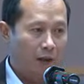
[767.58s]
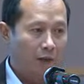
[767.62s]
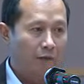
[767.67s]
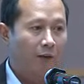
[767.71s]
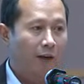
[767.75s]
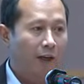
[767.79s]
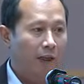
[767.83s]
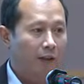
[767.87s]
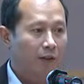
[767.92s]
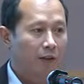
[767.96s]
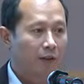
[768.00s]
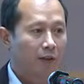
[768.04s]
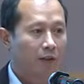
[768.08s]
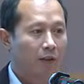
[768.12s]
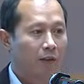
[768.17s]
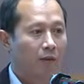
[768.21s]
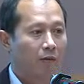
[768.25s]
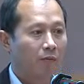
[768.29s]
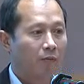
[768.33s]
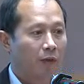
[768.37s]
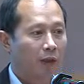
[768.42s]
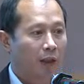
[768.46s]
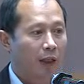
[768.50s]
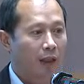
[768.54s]

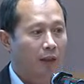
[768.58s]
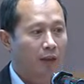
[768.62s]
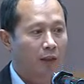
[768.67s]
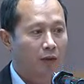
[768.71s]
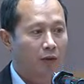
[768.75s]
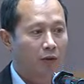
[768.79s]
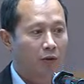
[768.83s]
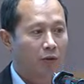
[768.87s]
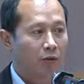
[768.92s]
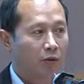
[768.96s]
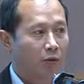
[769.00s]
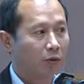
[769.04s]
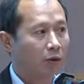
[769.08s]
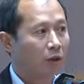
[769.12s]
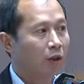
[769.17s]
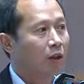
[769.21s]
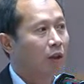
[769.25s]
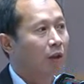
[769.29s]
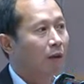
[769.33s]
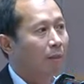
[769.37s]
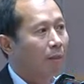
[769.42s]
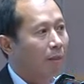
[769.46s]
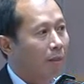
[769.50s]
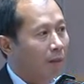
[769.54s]
events related to
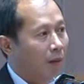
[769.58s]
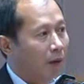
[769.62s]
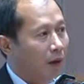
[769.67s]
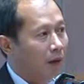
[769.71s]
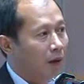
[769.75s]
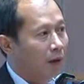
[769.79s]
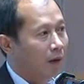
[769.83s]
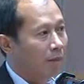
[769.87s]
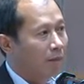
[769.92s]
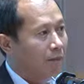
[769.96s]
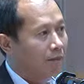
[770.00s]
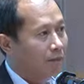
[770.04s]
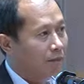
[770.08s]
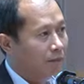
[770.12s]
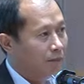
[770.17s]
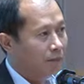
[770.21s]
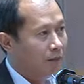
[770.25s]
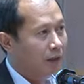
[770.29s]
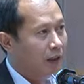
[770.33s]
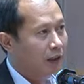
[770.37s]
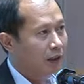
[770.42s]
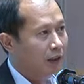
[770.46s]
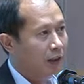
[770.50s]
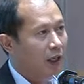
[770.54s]

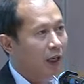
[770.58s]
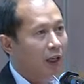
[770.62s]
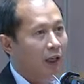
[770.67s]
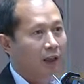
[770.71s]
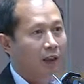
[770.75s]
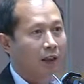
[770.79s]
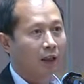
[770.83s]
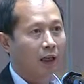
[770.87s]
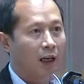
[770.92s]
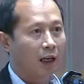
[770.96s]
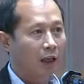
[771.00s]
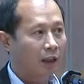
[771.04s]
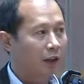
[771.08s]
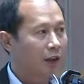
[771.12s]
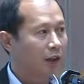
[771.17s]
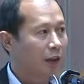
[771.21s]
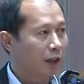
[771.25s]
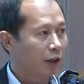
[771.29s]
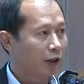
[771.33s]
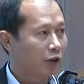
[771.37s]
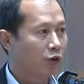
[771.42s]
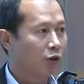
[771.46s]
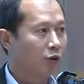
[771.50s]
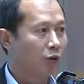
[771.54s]
design,
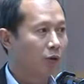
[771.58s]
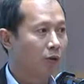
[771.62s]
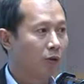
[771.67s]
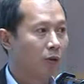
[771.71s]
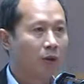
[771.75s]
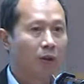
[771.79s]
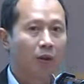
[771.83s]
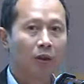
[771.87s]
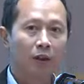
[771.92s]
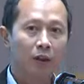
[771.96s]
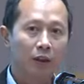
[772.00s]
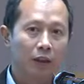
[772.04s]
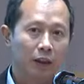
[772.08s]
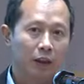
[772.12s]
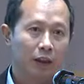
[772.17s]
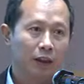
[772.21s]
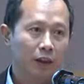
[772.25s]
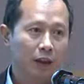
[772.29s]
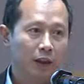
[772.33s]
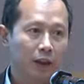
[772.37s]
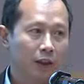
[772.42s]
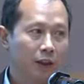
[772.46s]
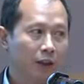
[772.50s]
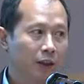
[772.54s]
architecture,
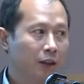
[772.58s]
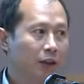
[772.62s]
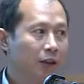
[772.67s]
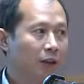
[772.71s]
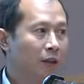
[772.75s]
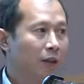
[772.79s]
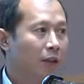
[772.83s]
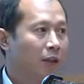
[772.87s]
city,